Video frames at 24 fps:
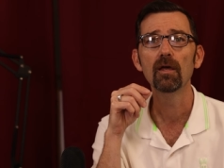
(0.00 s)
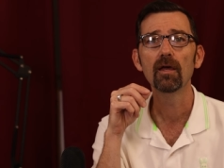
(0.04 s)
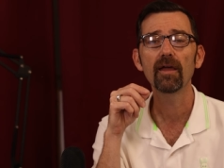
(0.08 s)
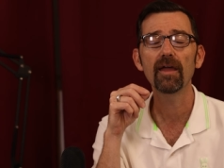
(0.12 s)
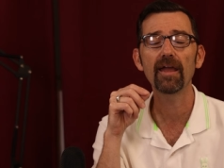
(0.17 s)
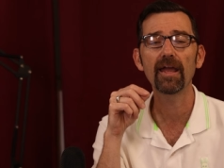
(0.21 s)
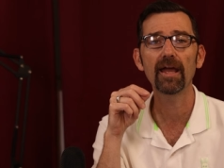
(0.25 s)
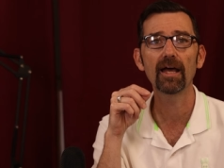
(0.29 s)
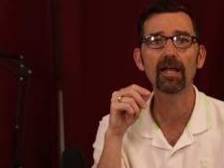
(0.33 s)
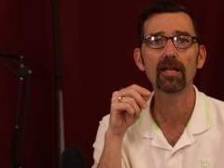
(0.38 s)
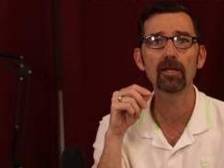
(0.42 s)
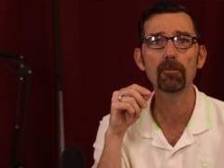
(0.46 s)

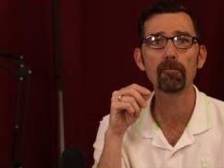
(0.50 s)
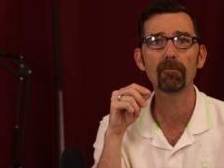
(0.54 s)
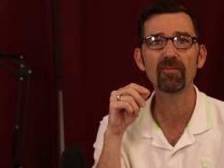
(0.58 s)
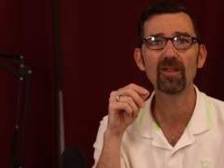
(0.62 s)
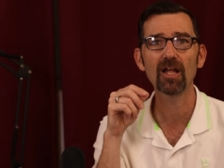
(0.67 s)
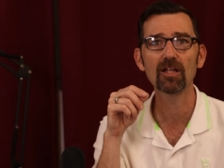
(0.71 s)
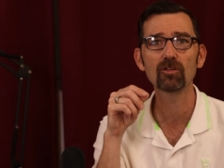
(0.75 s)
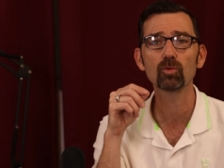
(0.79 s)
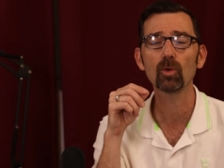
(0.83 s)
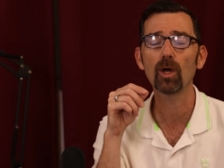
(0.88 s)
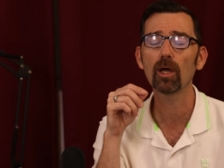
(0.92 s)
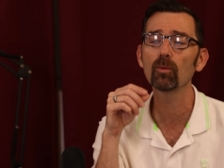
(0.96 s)
And
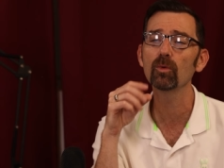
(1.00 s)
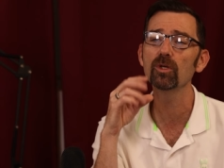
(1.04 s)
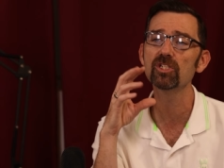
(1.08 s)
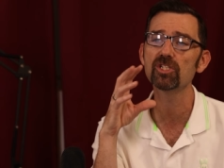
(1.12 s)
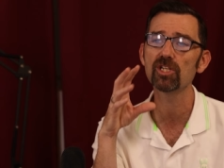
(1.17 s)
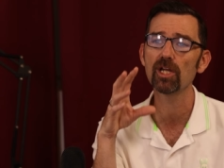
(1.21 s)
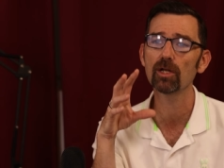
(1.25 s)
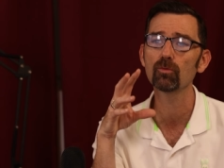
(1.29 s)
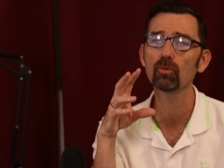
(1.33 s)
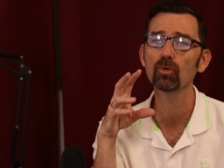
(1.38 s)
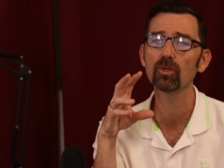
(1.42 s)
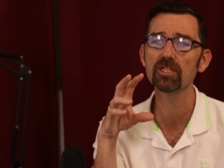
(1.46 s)
that's why we
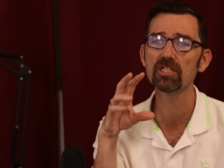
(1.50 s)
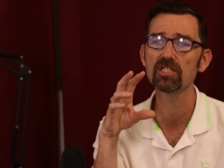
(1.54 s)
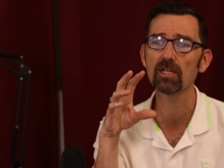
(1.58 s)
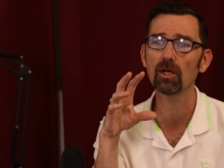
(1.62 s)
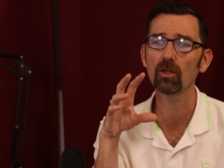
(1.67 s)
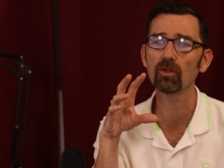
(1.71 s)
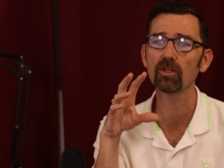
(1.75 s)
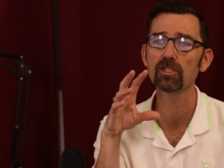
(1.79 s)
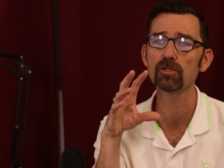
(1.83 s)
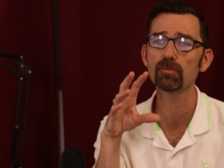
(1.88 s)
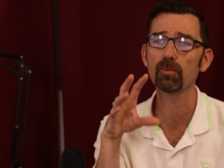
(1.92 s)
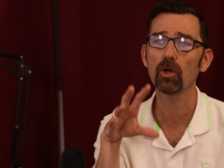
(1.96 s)
generally sell
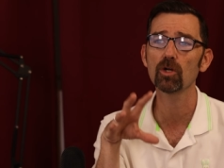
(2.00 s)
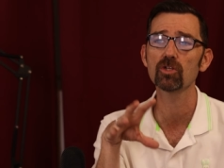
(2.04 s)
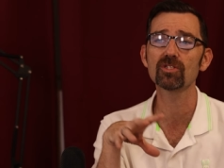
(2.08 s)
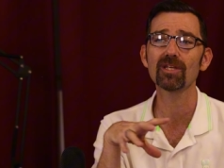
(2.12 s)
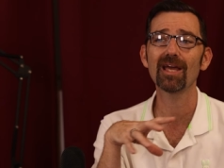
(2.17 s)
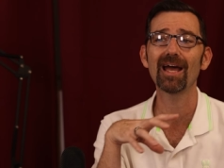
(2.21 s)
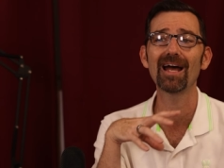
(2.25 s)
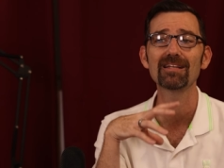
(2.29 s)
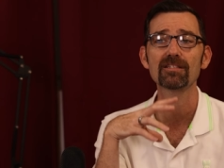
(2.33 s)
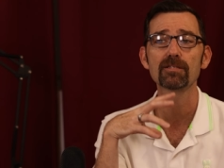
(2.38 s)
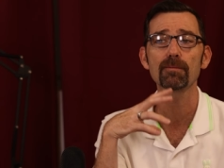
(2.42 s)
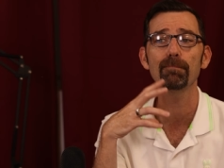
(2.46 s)
these parts
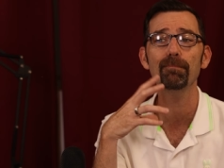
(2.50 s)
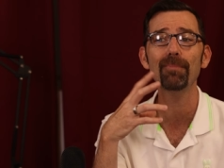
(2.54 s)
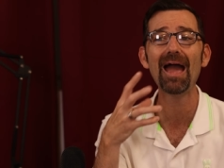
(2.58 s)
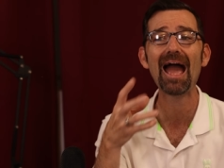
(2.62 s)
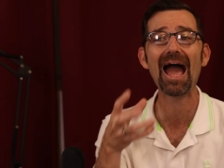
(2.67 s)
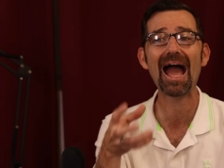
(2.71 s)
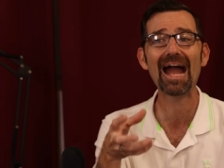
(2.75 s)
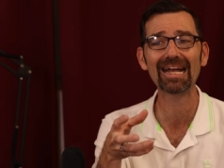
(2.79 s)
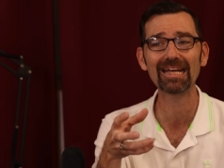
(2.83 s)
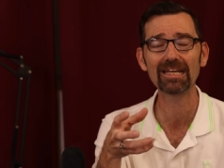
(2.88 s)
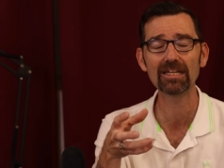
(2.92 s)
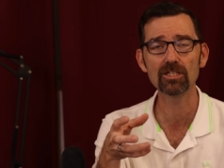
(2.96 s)
as a
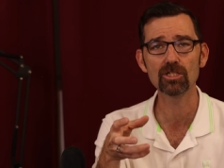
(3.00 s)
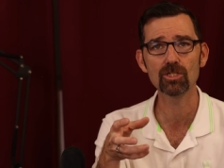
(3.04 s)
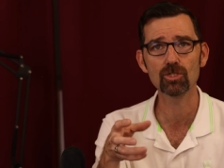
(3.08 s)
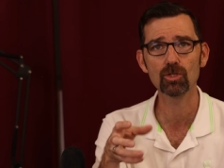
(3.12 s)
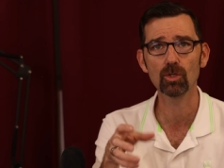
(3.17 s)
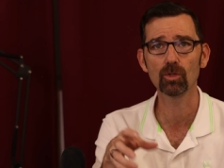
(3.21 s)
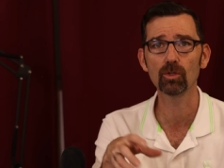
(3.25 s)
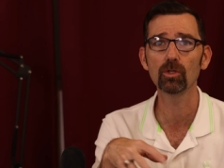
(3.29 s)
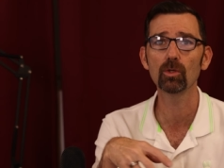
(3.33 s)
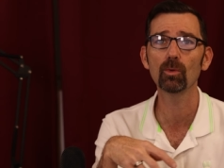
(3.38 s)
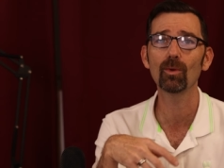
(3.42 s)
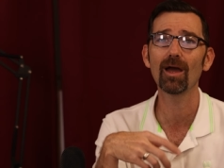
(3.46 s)
package so
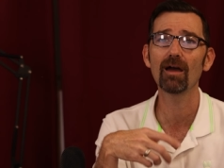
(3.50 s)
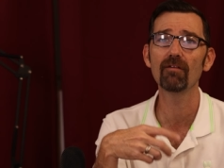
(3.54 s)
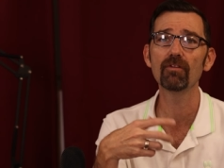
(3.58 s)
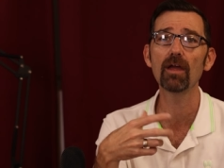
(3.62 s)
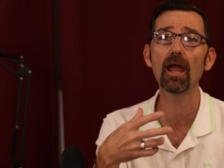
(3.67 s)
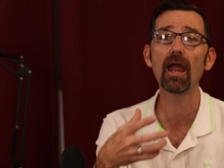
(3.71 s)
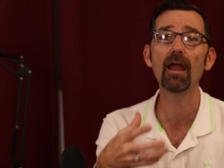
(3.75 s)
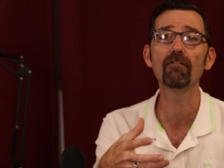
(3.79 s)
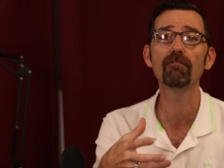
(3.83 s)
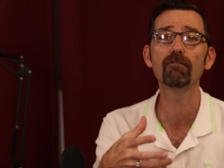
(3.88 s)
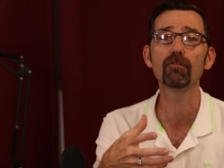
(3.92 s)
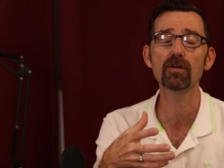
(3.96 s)
that you have
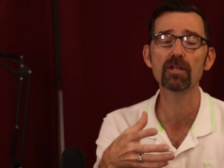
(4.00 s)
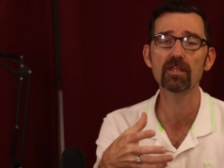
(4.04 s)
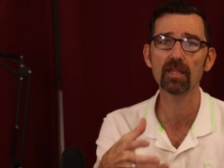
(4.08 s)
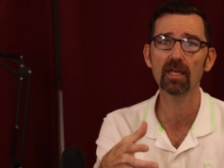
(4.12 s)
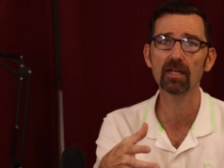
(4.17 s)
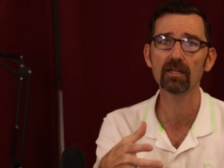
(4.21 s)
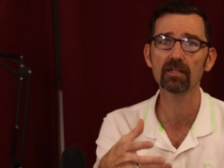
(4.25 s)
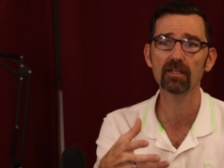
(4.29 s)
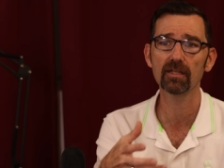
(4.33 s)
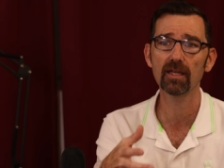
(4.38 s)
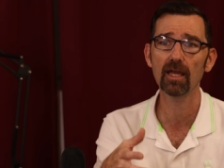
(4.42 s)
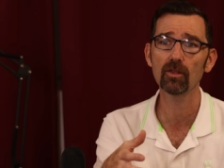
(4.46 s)
everything
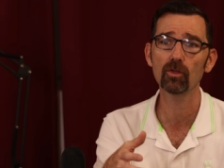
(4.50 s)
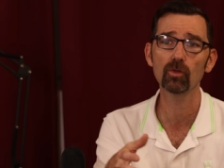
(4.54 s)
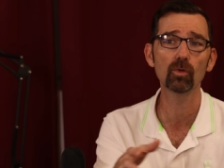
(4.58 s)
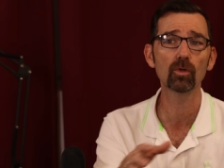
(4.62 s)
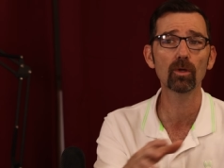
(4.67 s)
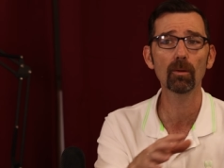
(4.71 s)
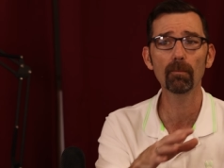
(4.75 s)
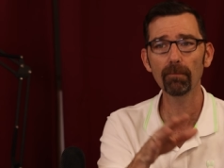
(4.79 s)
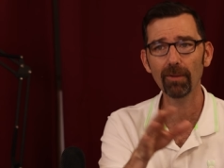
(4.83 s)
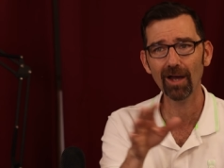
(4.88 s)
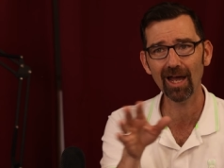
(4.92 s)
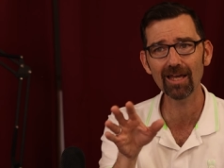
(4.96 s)
together. You
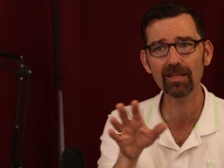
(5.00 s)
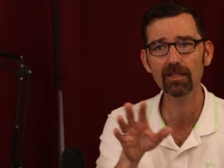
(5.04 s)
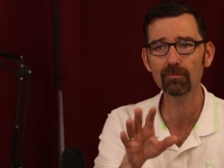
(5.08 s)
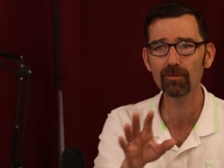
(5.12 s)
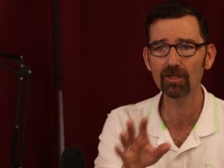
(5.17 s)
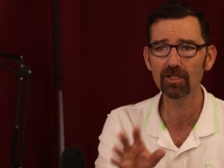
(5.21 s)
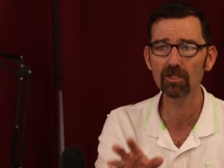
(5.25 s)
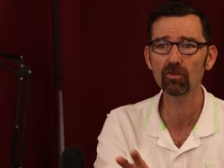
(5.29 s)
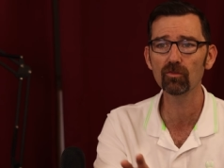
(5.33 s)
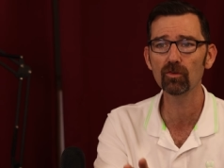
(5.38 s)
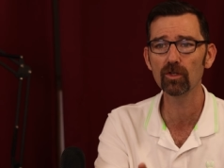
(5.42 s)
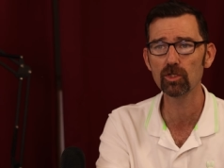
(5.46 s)
can buy them
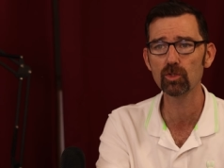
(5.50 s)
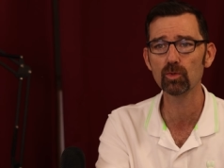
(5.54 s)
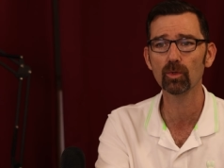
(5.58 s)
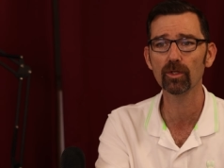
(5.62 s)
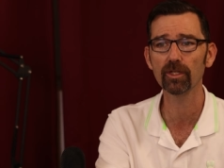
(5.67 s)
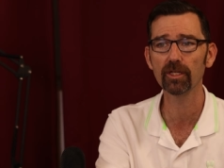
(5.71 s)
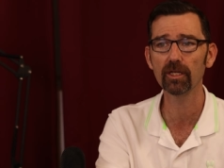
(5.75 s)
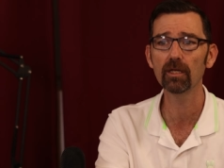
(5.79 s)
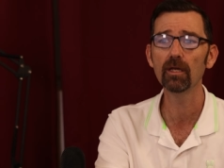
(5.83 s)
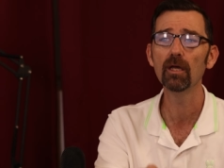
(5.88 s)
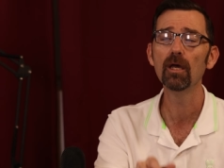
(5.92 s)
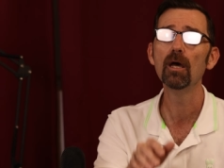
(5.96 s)

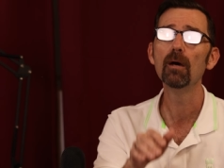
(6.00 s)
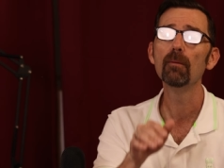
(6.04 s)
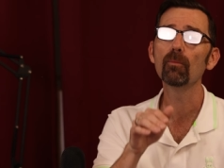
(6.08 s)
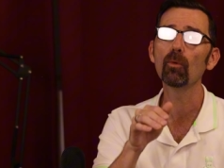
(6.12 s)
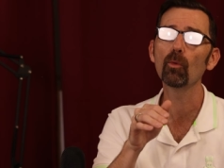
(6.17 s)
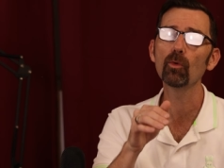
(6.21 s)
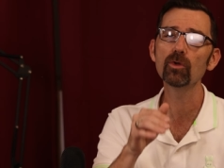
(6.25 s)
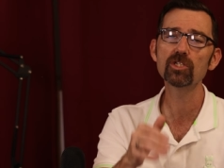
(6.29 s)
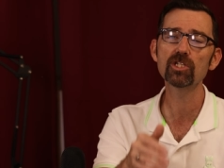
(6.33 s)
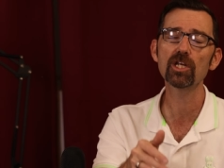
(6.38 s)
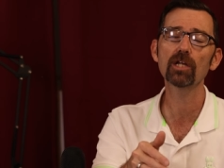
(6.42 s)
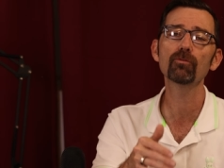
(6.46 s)
individually, but
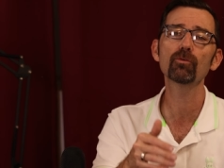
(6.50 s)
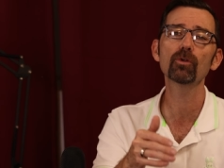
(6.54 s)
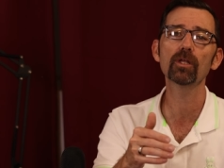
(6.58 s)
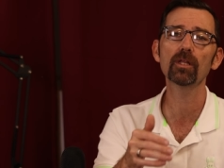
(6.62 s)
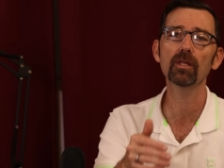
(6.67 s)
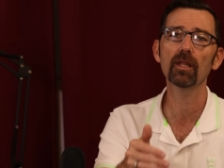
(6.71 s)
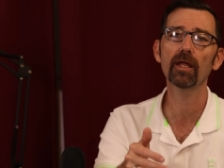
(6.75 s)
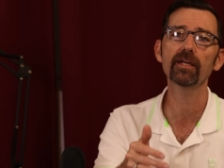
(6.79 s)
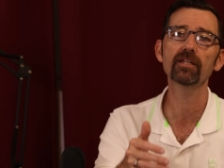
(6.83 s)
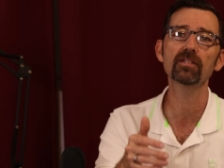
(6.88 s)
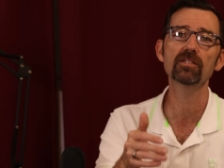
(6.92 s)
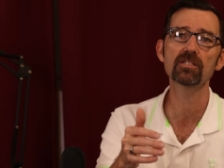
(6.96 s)
we generally
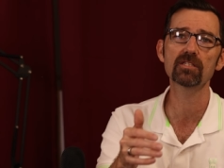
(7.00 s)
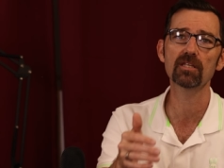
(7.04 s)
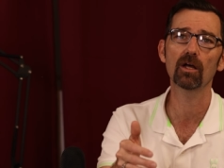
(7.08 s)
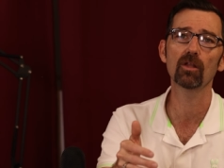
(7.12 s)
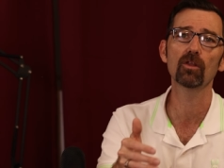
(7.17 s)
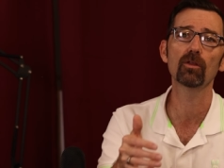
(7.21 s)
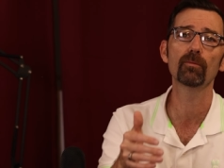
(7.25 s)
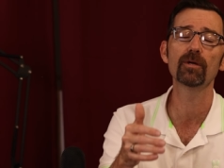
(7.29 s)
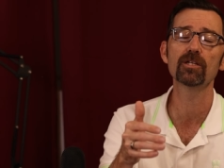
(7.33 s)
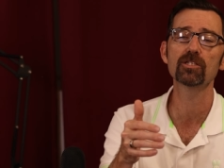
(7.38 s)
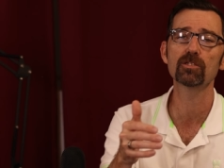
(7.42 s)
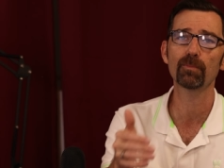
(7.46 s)
like to sell
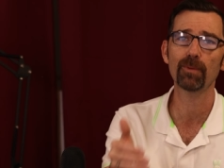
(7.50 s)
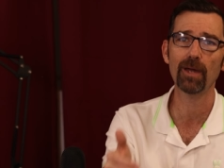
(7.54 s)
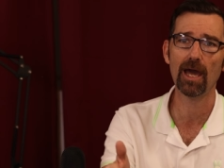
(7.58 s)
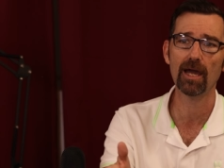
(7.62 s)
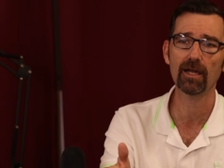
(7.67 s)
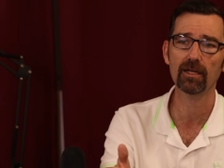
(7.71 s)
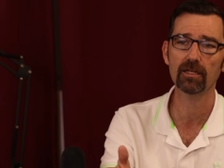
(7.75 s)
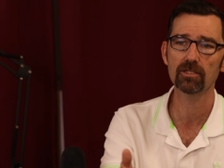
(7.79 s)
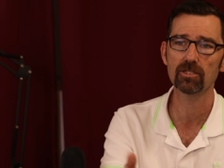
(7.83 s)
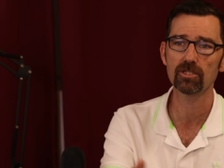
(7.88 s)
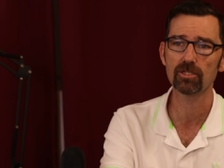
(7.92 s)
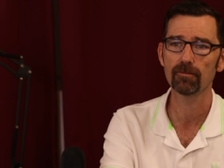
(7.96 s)
them as a
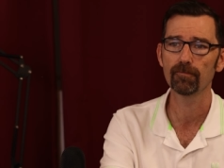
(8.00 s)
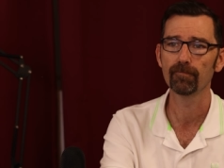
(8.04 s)
package.